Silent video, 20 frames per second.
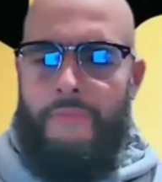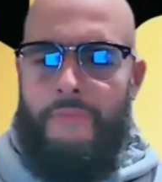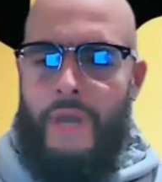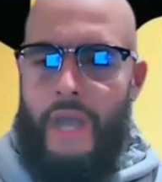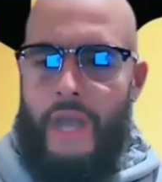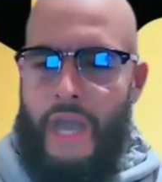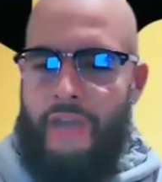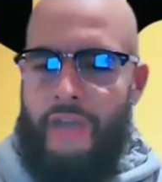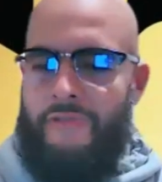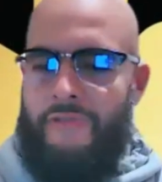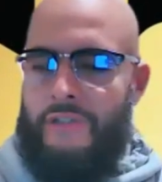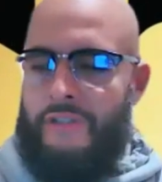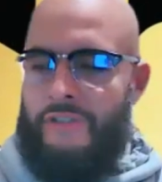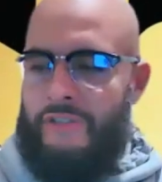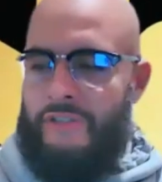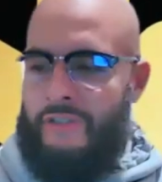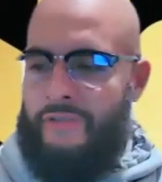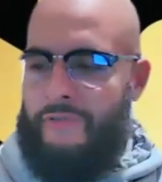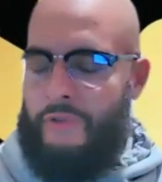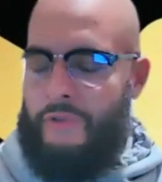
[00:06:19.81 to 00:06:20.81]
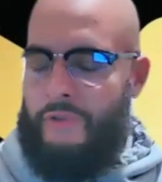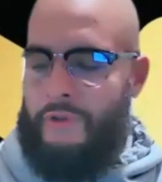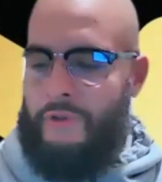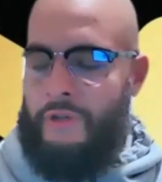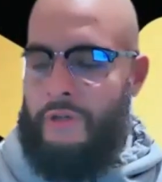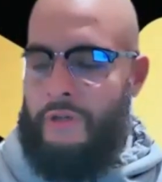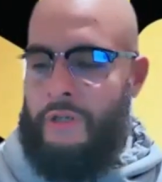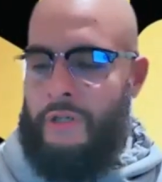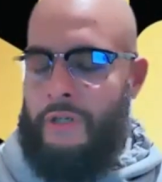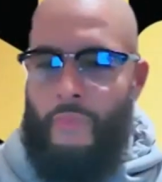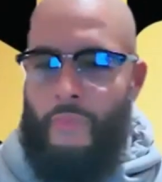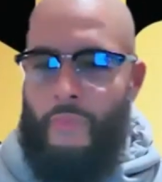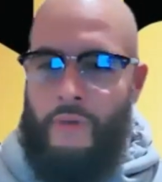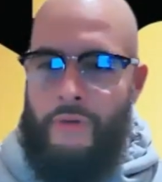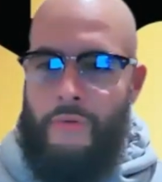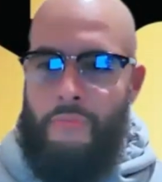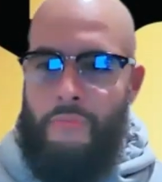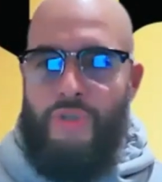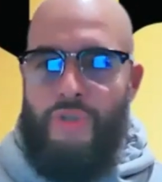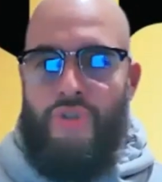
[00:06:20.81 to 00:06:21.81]
My advocacy for
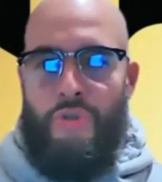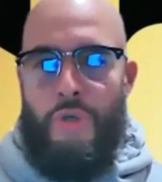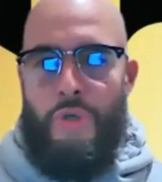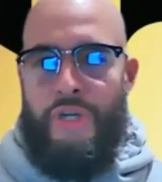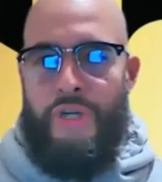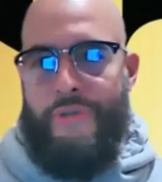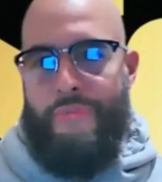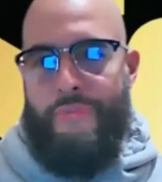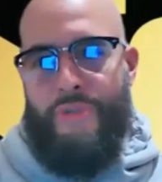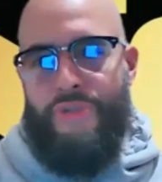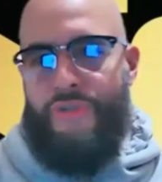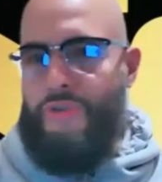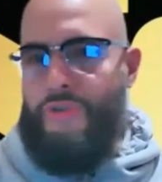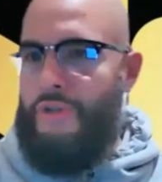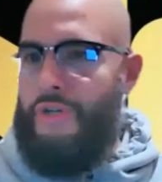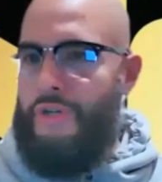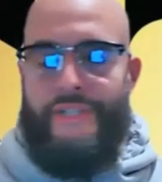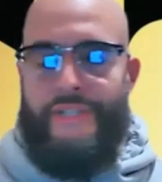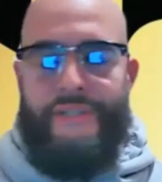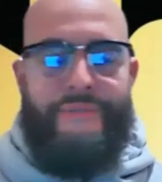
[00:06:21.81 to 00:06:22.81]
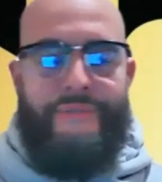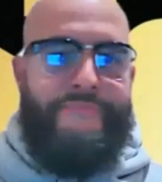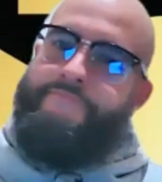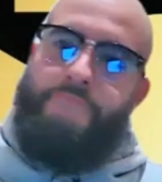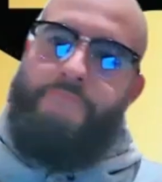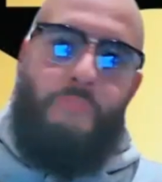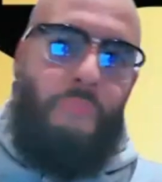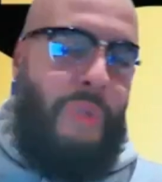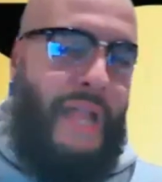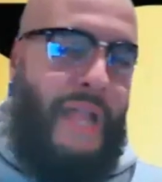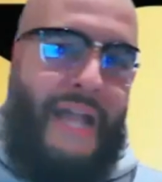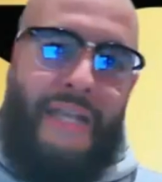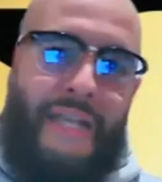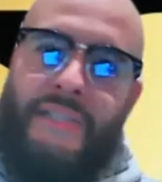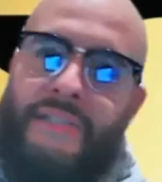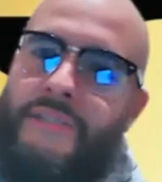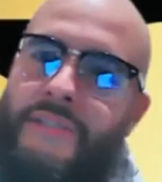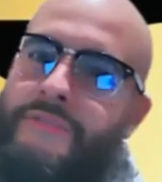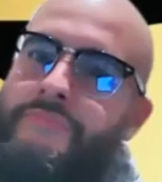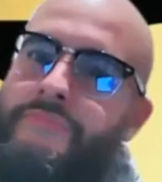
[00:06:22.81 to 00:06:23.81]
majority
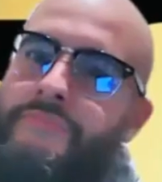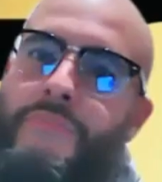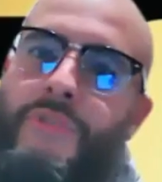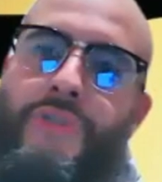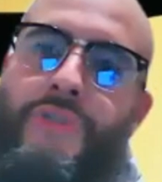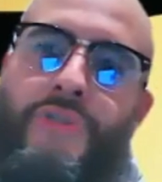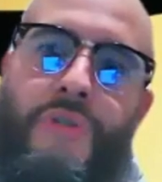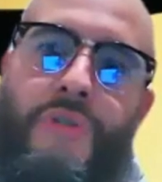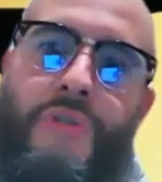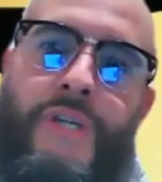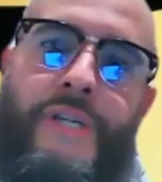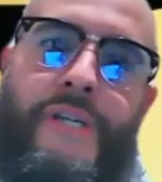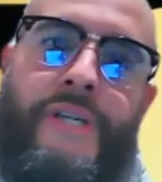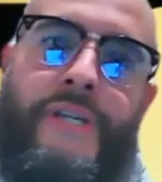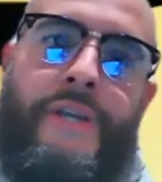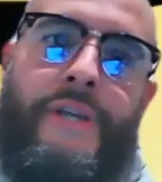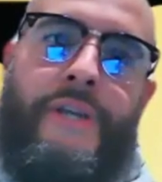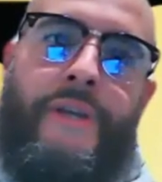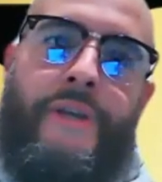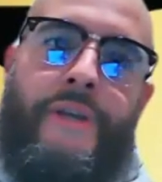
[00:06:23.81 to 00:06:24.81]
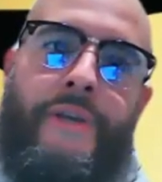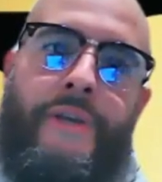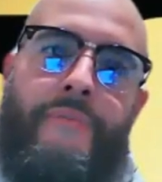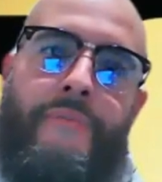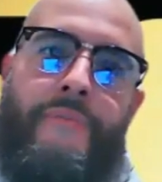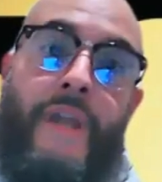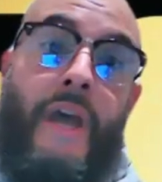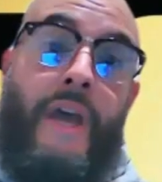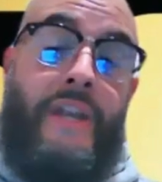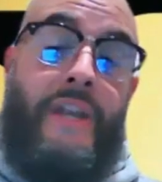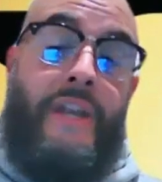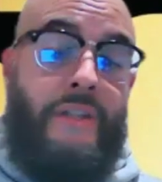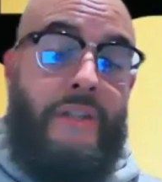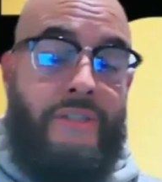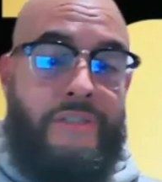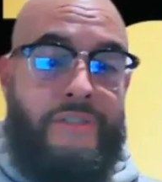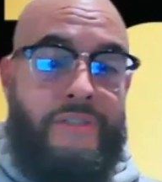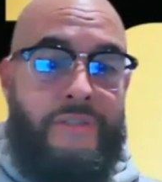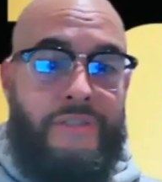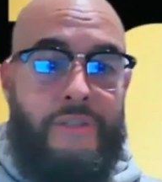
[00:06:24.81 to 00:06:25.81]
Black, majority
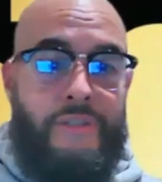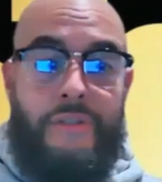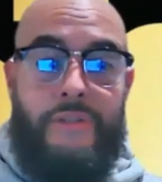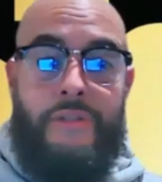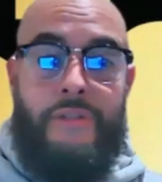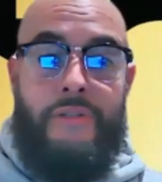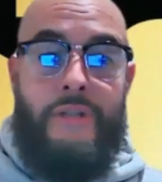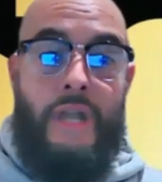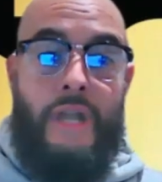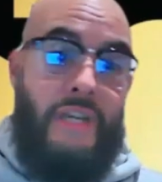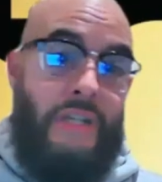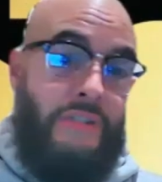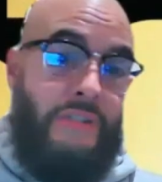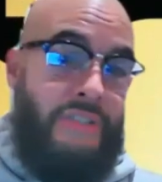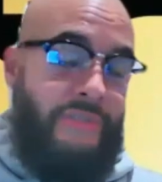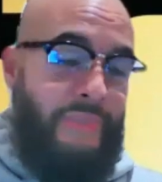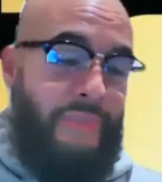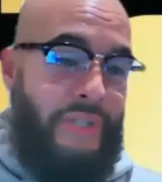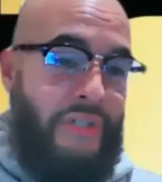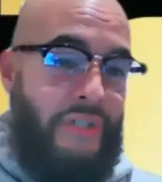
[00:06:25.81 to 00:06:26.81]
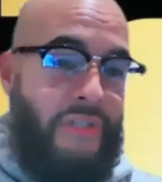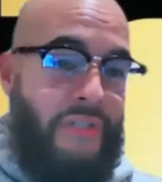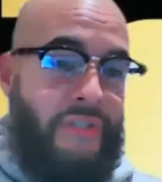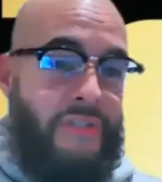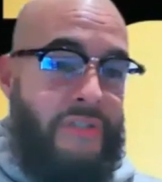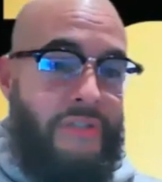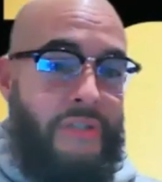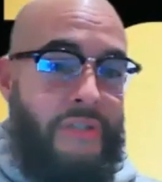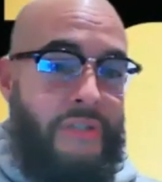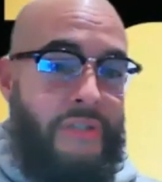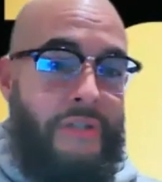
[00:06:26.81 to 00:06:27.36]
non-English speakers